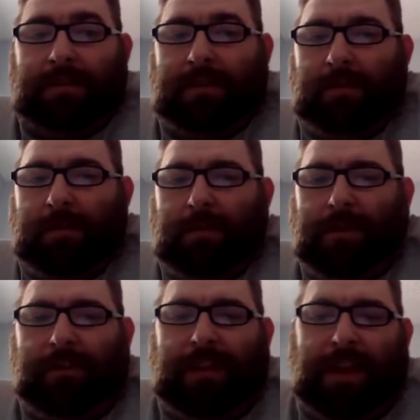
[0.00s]
That's what I want
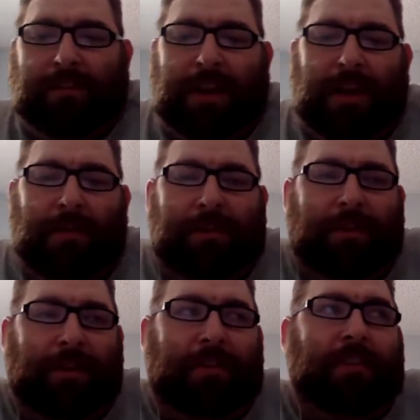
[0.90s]
to see out of Aramis
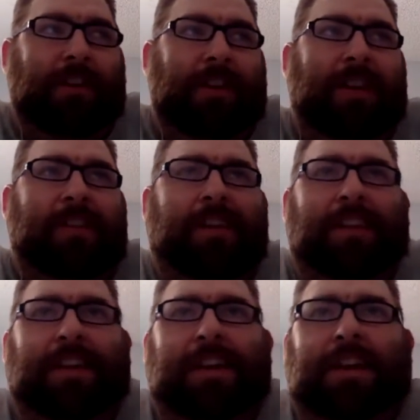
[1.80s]
Garcia. He's
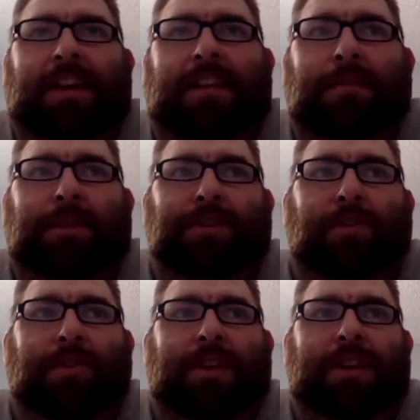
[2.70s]
likely going to get the
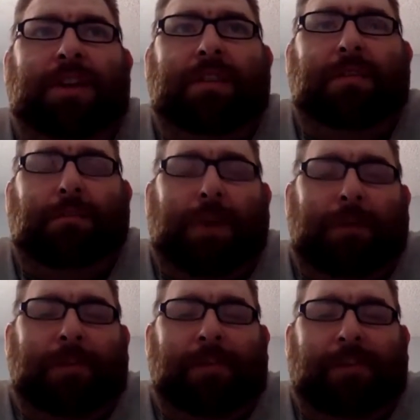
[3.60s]
majority of the
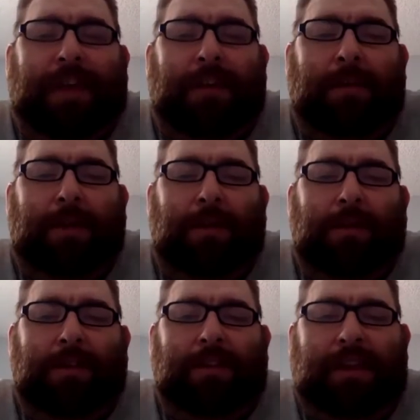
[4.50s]
reps in
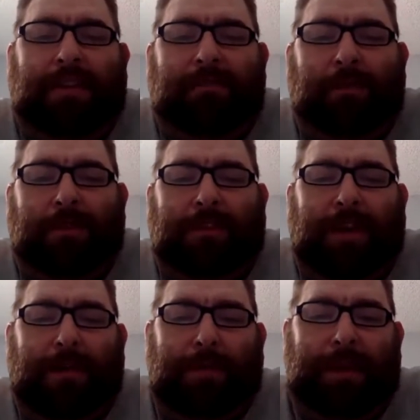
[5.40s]
Sacramento for the
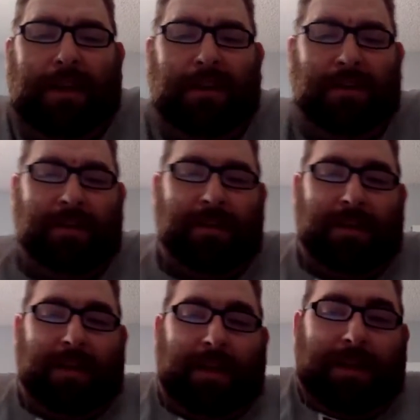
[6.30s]
time being.
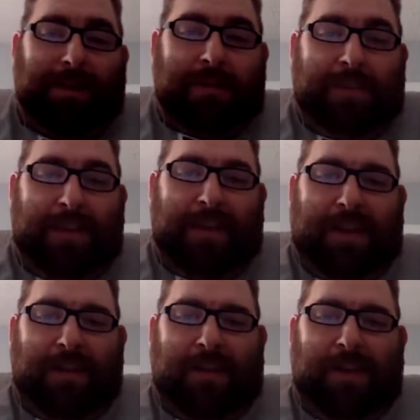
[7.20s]
Then
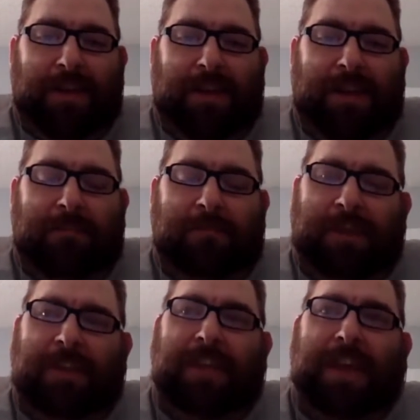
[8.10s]
down there in
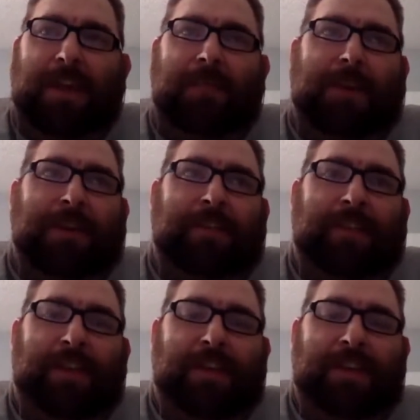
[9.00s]
V-Town,
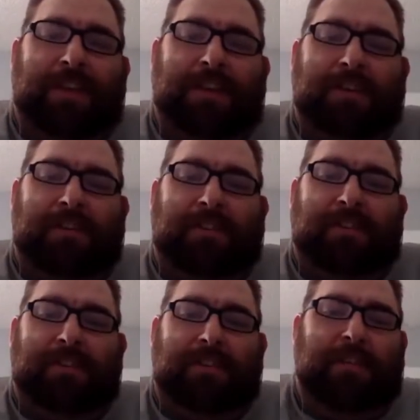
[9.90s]
Visalia,
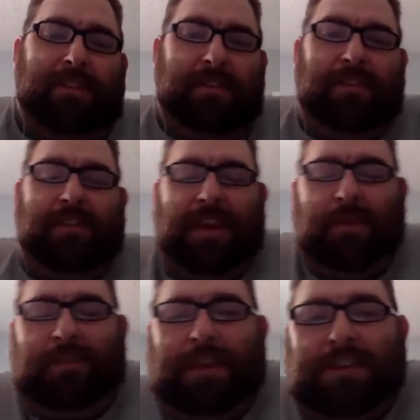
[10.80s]
the San
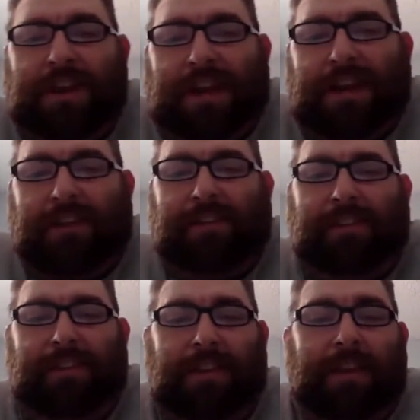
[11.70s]
Jose
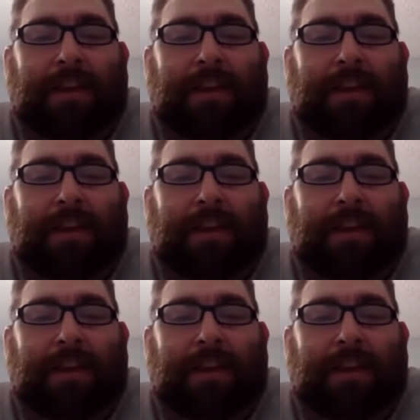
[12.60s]
Giants,